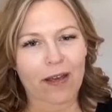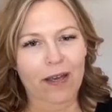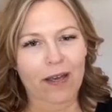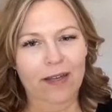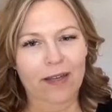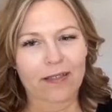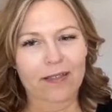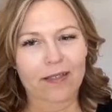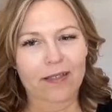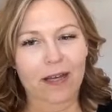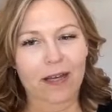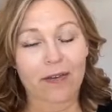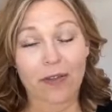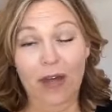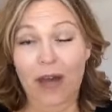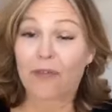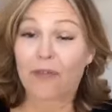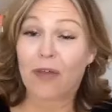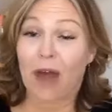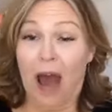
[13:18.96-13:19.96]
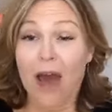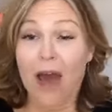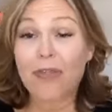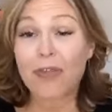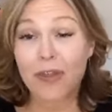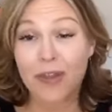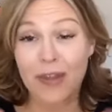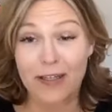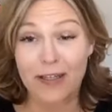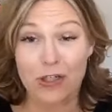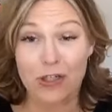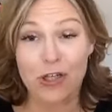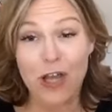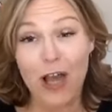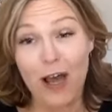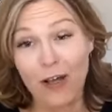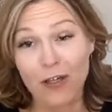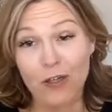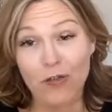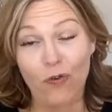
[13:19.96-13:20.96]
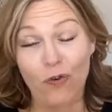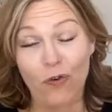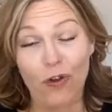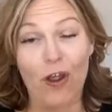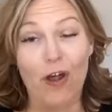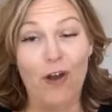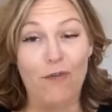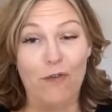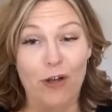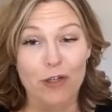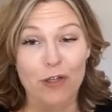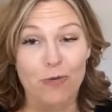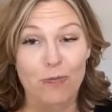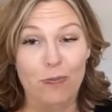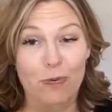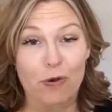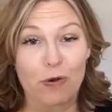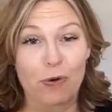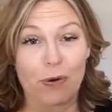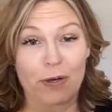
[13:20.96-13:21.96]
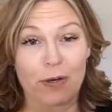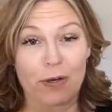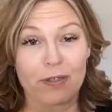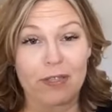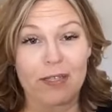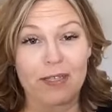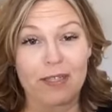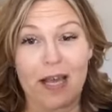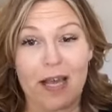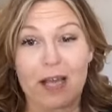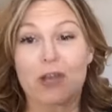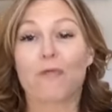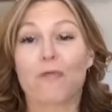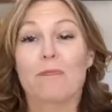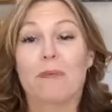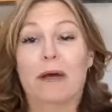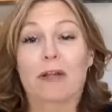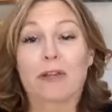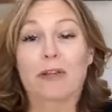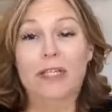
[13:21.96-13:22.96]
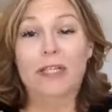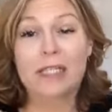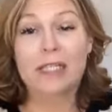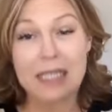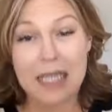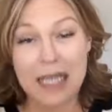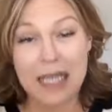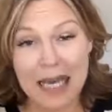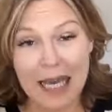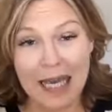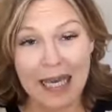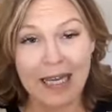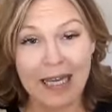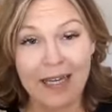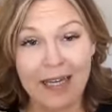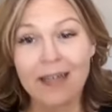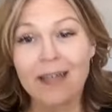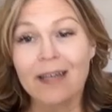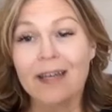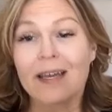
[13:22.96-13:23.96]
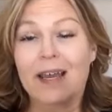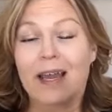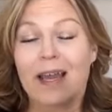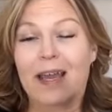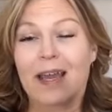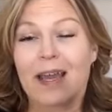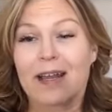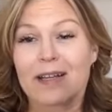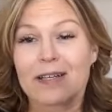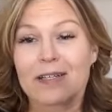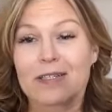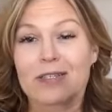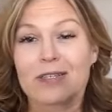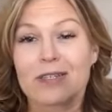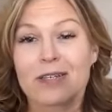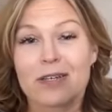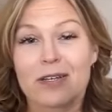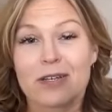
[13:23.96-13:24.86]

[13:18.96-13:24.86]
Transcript: is that i think that's a challenge for a lot of entrepreneurs is that you build this thing and yeah.